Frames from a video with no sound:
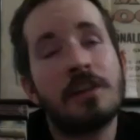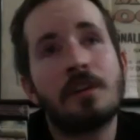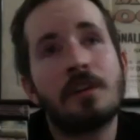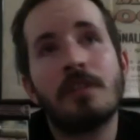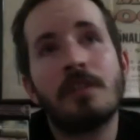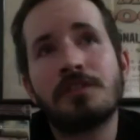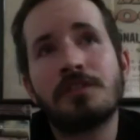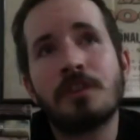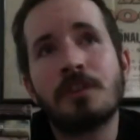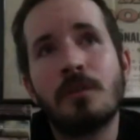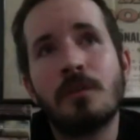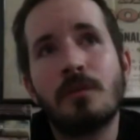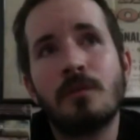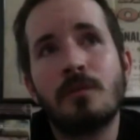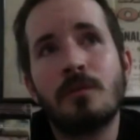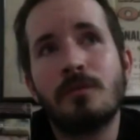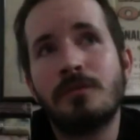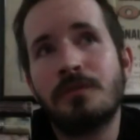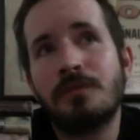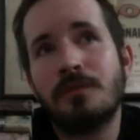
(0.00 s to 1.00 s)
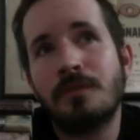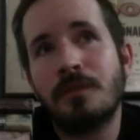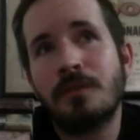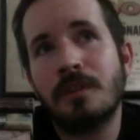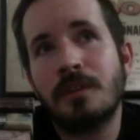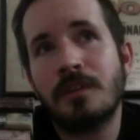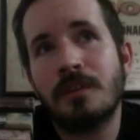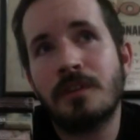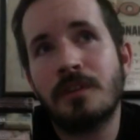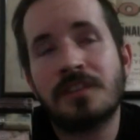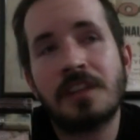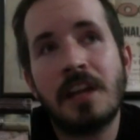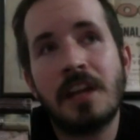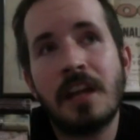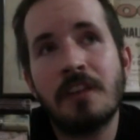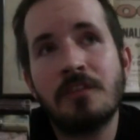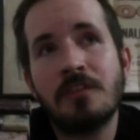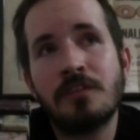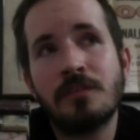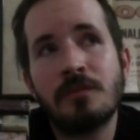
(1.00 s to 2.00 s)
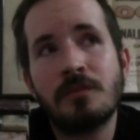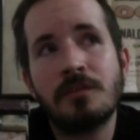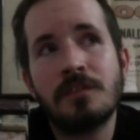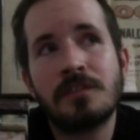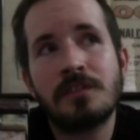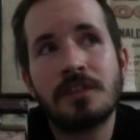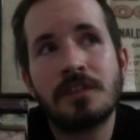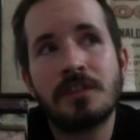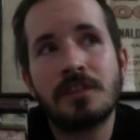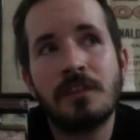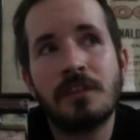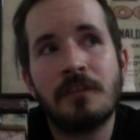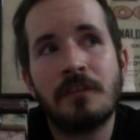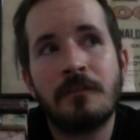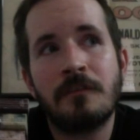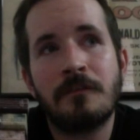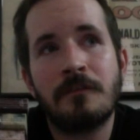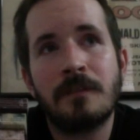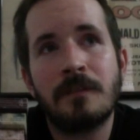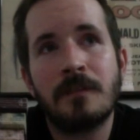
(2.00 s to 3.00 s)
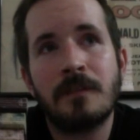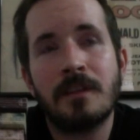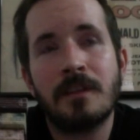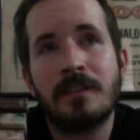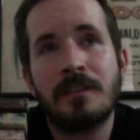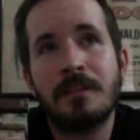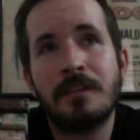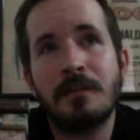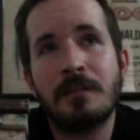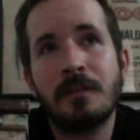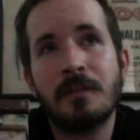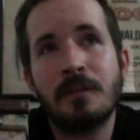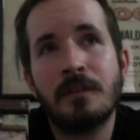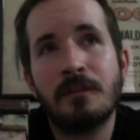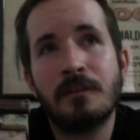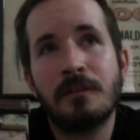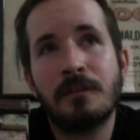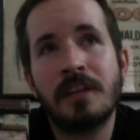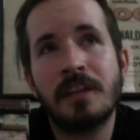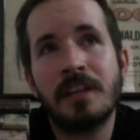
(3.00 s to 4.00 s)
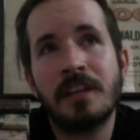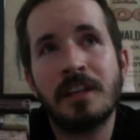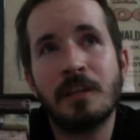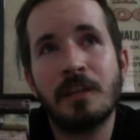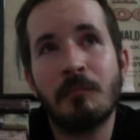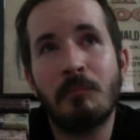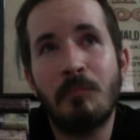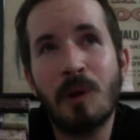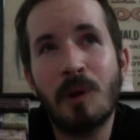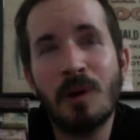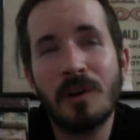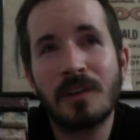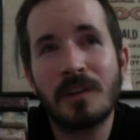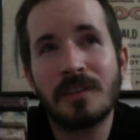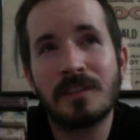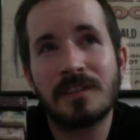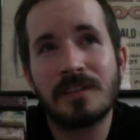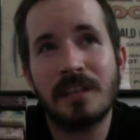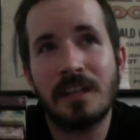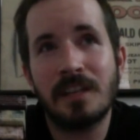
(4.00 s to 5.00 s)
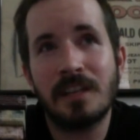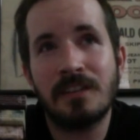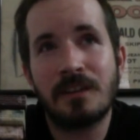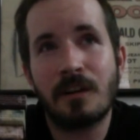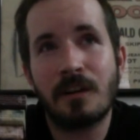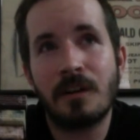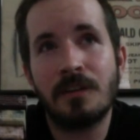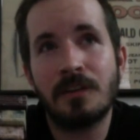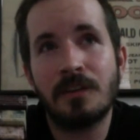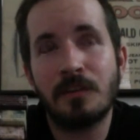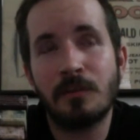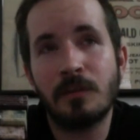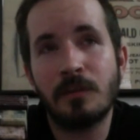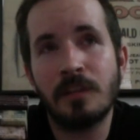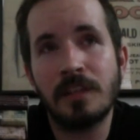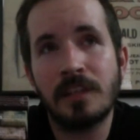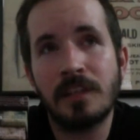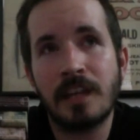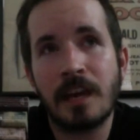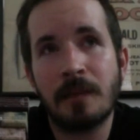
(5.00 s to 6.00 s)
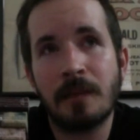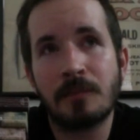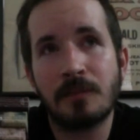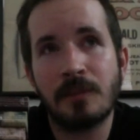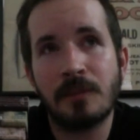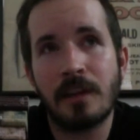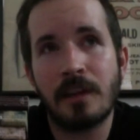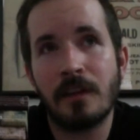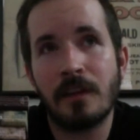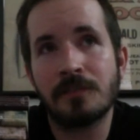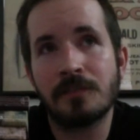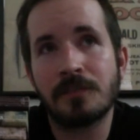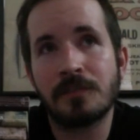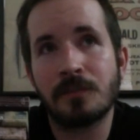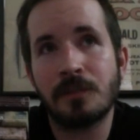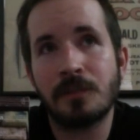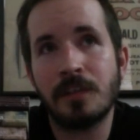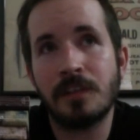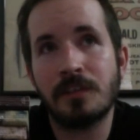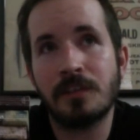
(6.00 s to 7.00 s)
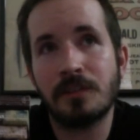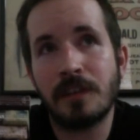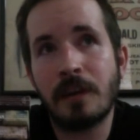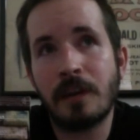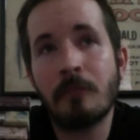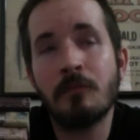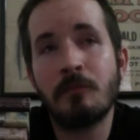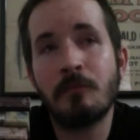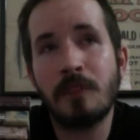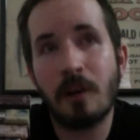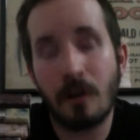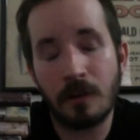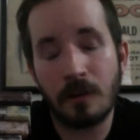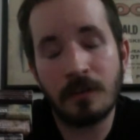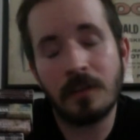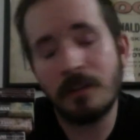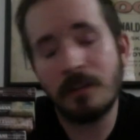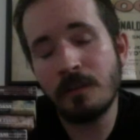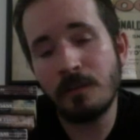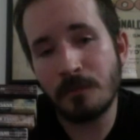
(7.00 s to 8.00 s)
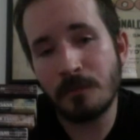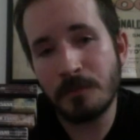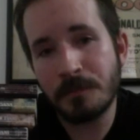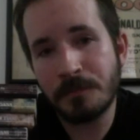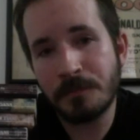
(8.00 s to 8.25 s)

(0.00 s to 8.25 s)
also, Sinanju is such an ethereal thing in the books that it's hard to really capture that on screen. So that would be hard to do.